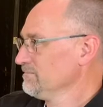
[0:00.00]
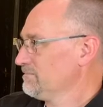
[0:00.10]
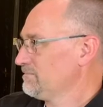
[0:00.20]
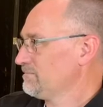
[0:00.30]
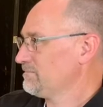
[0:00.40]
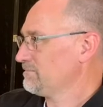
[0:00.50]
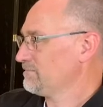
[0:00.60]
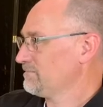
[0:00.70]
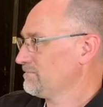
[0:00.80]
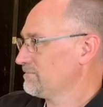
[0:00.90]

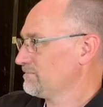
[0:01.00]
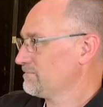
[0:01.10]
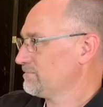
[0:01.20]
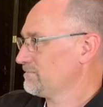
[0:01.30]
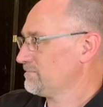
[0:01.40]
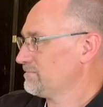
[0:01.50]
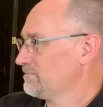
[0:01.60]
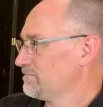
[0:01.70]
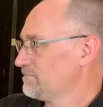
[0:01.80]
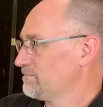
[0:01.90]

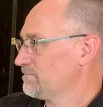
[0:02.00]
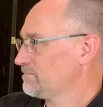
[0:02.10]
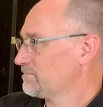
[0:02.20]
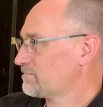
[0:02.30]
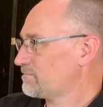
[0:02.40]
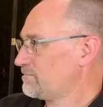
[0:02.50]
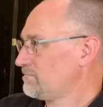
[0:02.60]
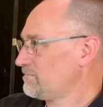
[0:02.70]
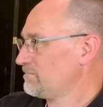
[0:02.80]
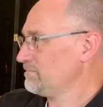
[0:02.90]

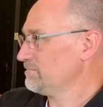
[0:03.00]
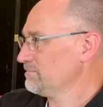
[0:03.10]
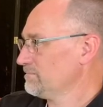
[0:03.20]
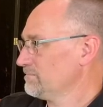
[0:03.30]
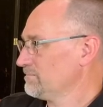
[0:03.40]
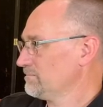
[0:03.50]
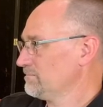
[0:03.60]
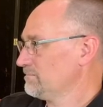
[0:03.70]
No words are spoken by the person on screen.